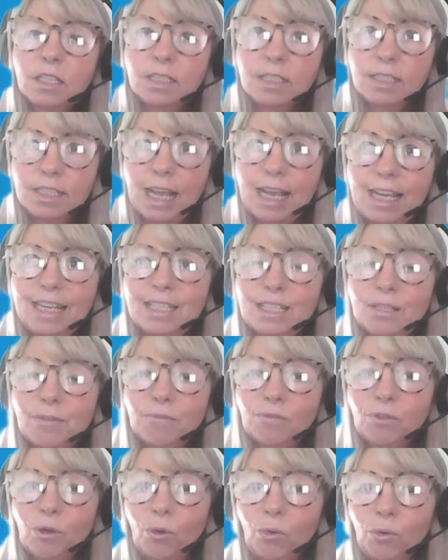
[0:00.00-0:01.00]
dates
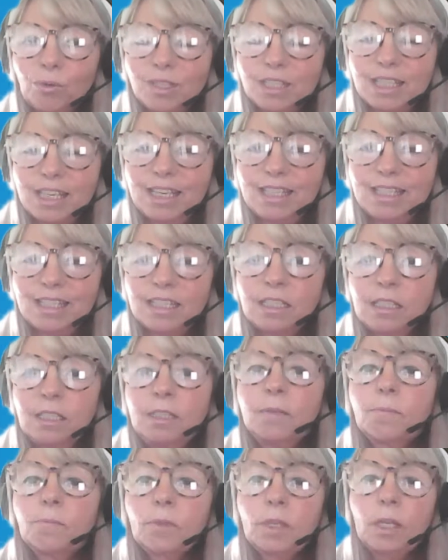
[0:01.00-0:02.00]
of courses.
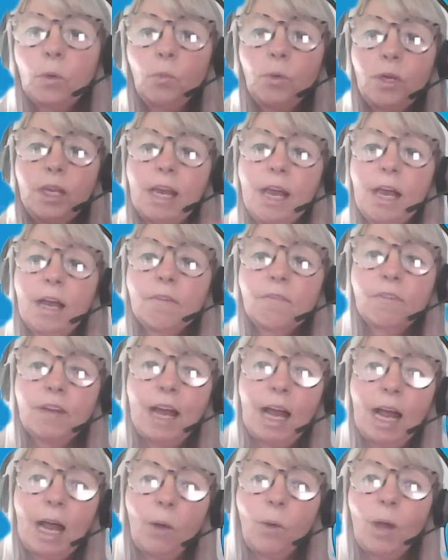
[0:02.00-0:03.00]
We have
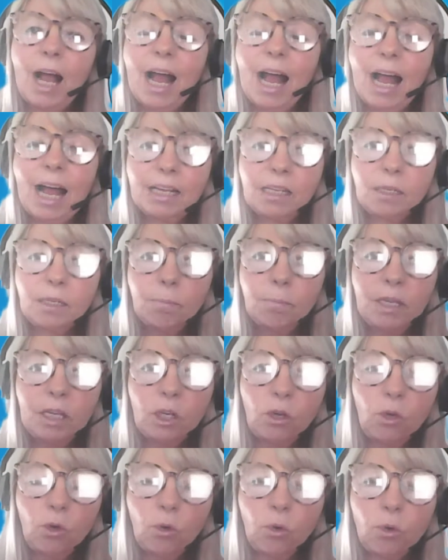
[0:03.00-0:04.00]
our
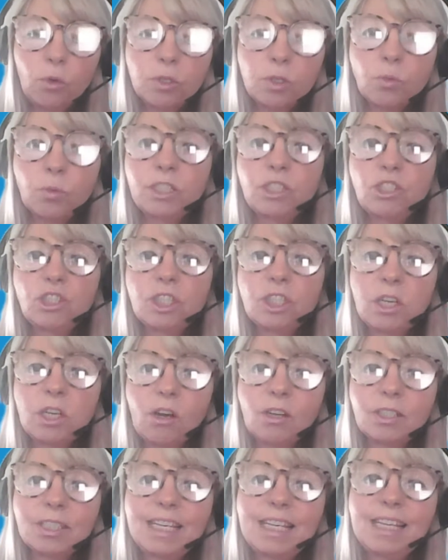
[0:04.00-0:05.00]
admin course, which
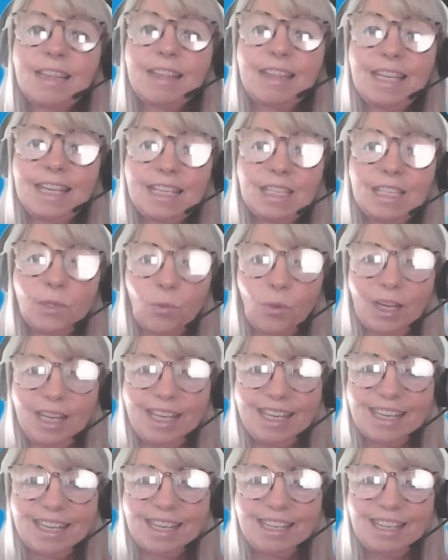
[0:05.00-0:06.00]
started this
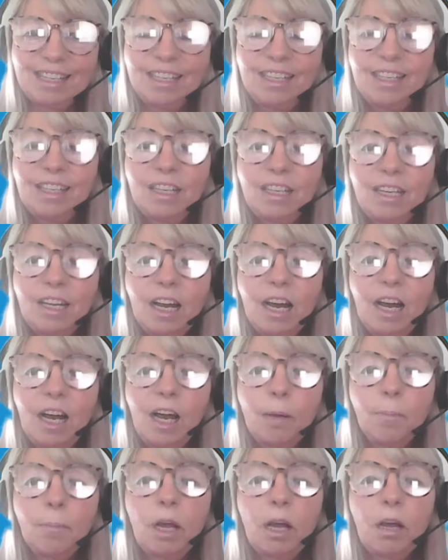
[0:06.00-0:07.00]
week.
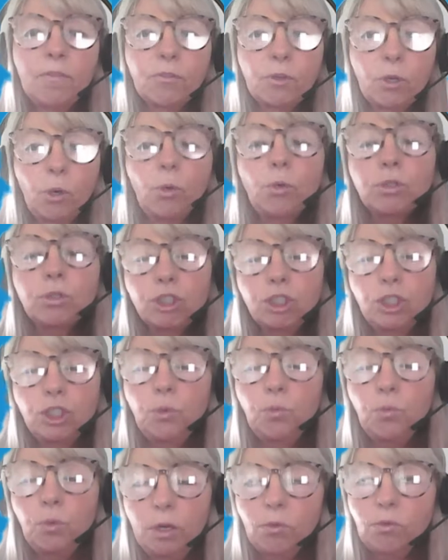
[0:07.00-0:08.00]
Of course,
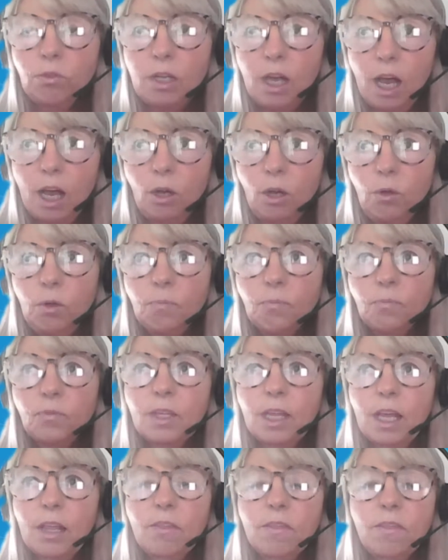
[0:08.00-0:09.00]
you will know
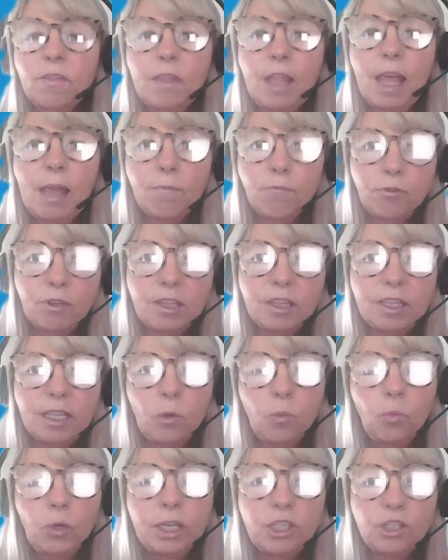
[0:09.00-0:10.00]
that
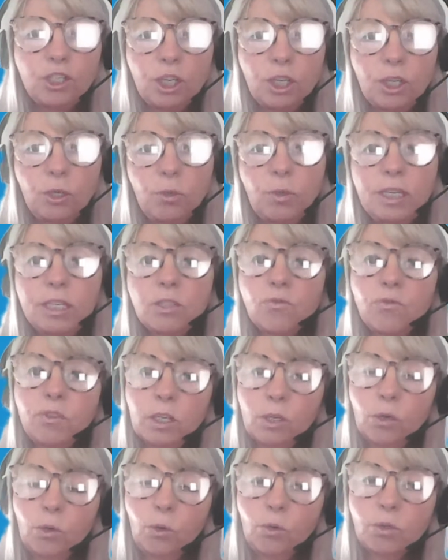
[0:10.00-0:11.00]
everything we do is
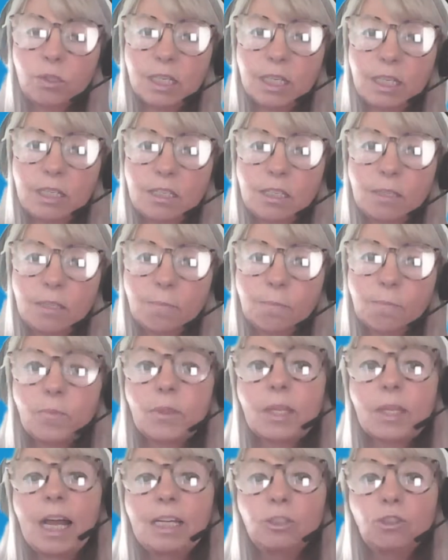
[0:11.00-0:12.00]
recorded
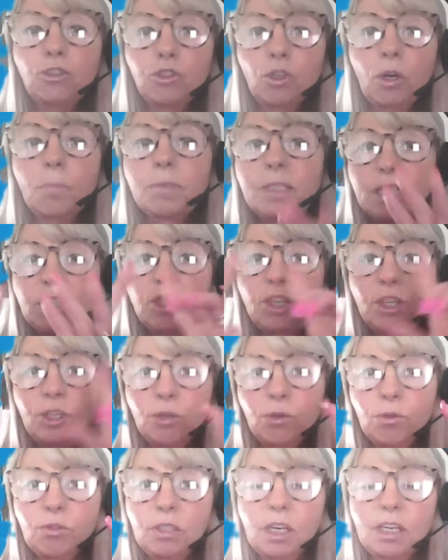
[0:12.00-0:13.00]
and dropped into
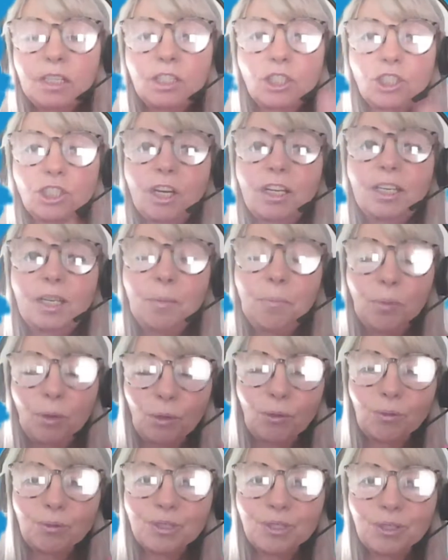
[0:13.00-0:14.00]
your nice shiny
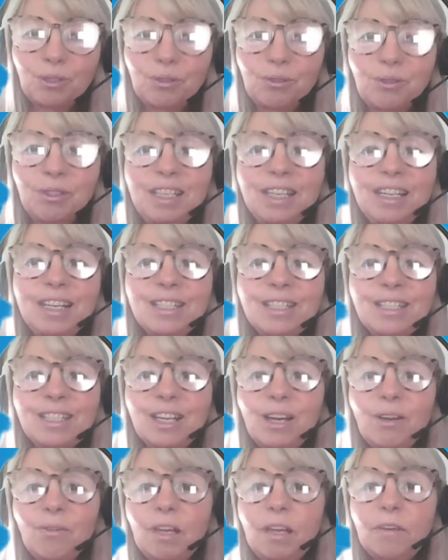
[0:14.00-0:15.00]
portal.
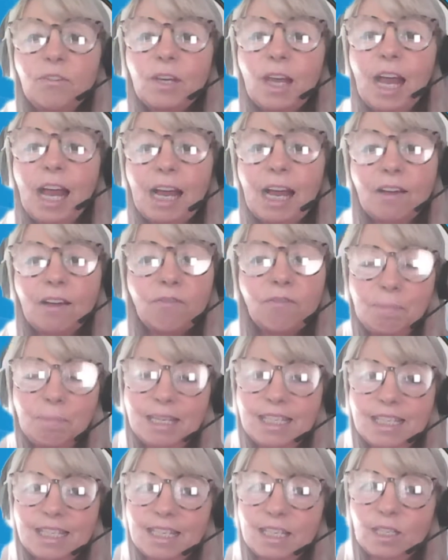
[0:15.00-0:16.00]
So if you have
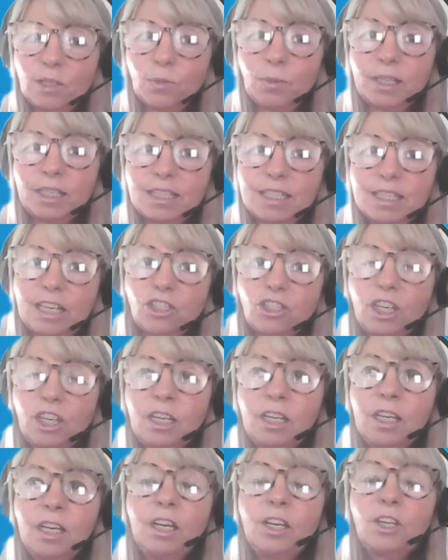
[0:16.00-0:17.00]
missed this week's
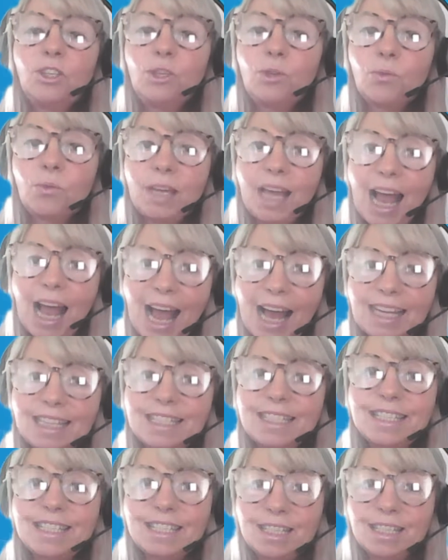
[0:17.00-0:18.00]
session, you
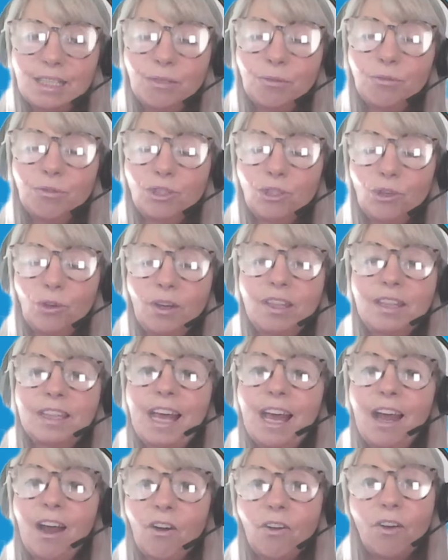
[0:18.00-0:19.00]
can still join.
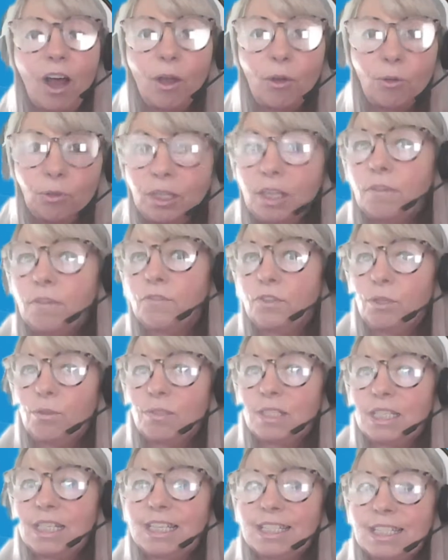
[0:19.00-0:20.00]
There are only a few
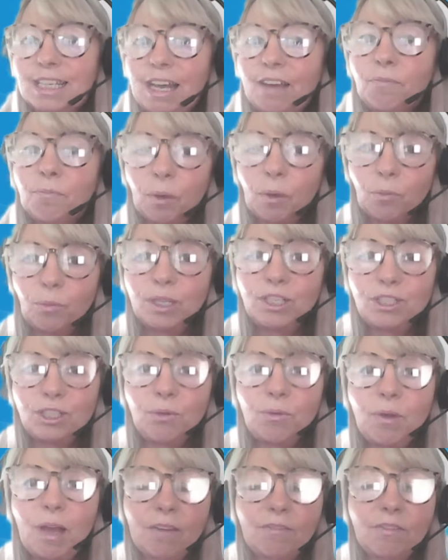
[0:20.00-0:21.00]
seats left, but we
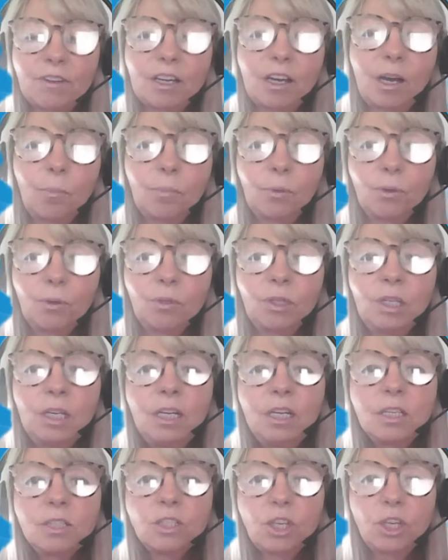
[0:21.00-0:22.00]
do have a couple.
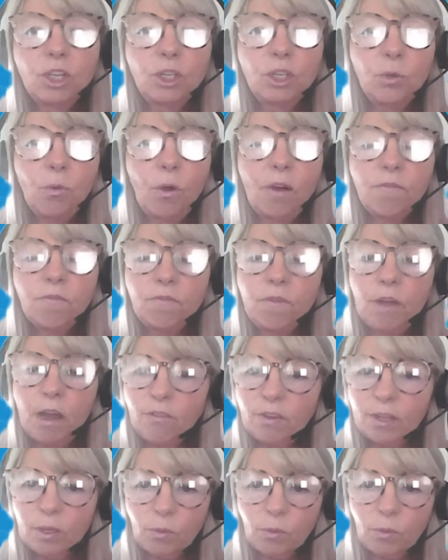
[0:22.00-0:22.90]
So you are very